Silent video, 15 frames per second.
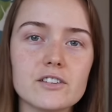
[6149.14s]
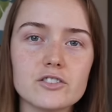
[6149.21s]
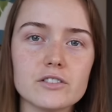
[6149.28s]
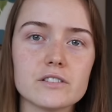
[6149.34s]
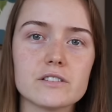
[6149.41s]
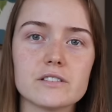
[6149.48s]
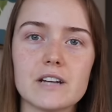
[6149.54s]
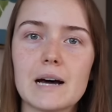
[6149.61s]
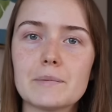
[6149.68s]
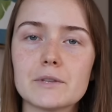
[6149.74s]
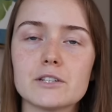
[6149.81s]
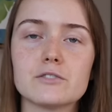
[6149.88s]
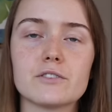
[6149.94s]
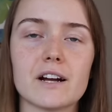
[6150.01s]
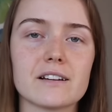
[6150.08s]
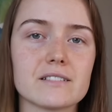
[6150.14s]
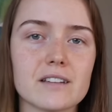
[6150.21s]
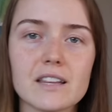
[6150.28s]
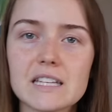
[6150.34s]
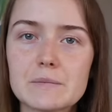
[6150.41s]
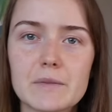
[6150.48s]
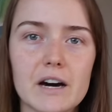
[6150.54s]
could stop the direct
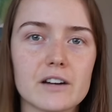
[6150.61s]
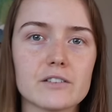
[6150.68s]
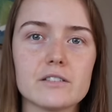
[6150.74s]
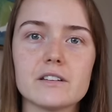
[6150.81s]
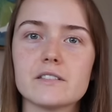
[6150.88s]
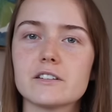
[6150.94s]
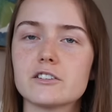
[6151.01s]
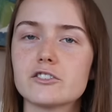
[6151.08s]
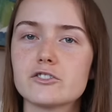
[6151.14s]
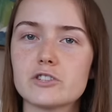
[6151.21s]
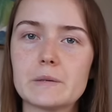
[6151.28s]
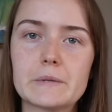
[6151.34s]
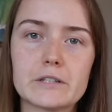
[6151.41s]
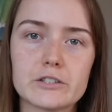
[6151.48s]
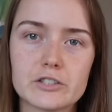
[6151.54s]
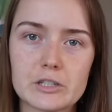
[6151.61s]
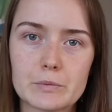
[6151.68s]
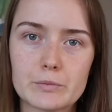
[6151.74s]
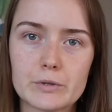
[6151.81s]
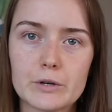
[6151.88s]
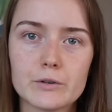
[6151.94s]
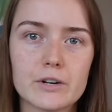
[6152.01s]
selling model and the distributorship
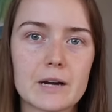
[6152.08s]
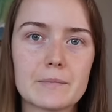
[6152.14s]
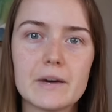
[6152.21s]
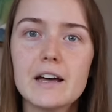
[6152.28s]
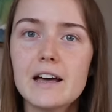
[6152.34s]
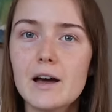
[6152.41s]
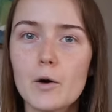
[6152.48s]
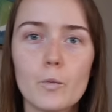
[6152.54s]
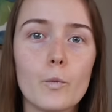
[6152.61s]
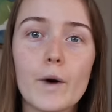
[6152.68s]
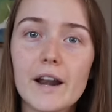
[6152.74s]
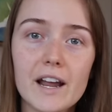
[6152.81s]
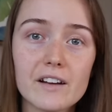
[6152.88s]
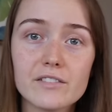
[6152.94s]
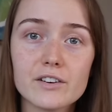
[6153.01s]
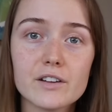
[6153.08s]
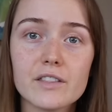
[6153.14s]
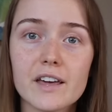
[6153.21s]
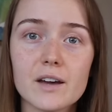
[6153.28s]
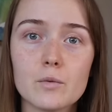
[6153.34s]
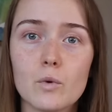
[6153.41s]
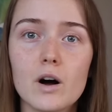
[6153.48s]
program whenever
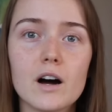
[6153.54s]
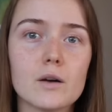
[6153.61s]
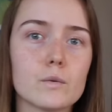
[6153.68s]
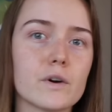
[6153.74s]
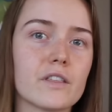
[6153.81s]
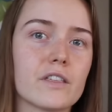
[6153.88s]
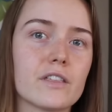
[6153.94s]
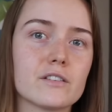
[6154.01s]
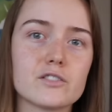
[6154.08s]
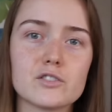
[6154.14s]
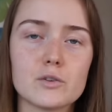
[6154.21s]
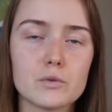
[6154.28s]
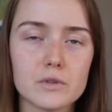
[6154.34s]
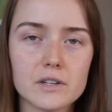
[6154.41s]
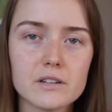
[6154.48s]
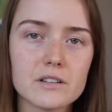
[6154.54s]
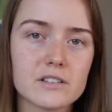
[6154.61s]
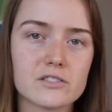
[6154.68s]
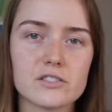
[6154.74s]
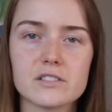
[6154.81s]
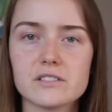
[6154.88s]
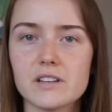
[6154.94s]
they want with so little as
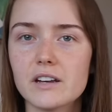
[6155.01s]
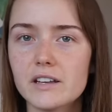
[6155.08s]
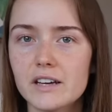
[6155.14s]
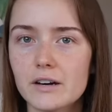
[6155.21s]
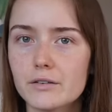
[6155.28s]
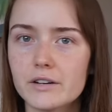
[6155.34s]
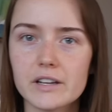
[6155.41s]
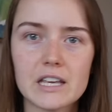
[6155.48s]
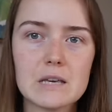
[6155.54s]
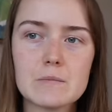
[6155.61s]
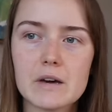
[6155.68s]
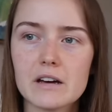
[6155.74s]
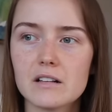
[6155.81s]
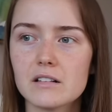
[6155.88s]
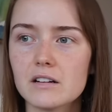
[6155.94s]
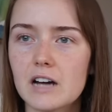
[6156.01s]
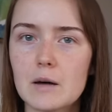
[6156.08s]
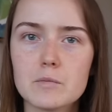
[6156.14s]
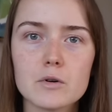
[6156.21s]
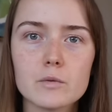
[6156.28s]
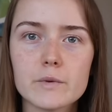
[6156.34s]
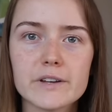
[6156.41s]
just sending out an email a
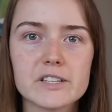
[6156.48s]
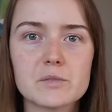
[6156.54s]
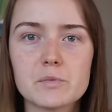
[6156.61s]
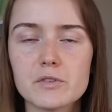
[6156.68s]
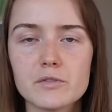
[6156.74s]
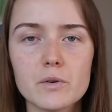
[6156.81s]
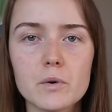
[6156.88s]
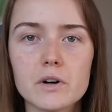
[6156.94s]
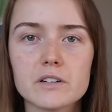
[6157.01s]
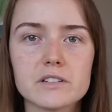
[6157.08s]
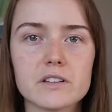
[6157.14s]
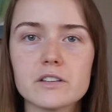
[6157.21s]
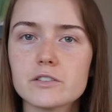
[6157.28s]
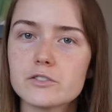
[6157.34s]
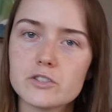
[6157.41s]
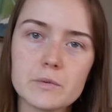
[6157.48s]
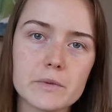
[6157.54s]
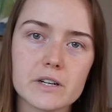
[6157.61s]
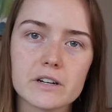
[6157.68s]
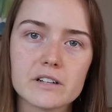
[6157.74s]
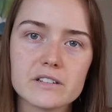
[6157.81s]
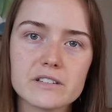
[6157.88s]
couple weeks before to the
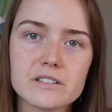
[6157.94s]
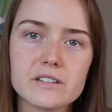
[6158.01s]
distributors.